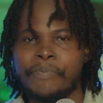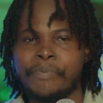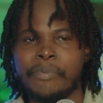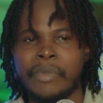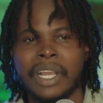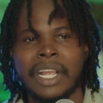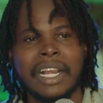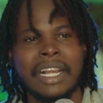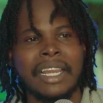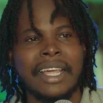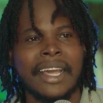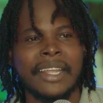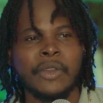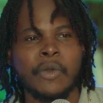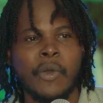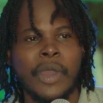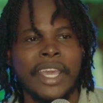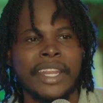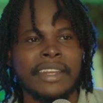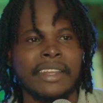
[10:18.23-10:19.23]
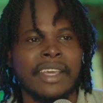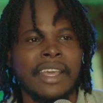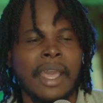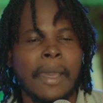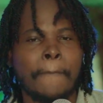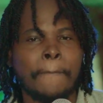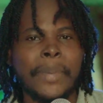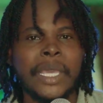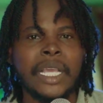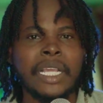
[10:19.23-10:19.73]
I'm glad
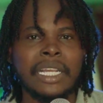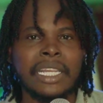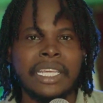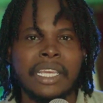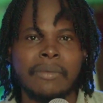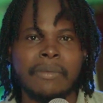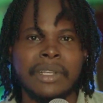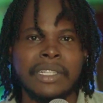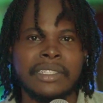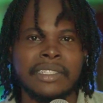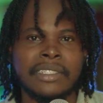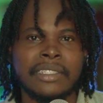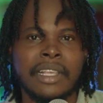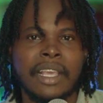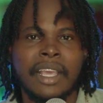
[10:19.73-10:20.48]
when big labels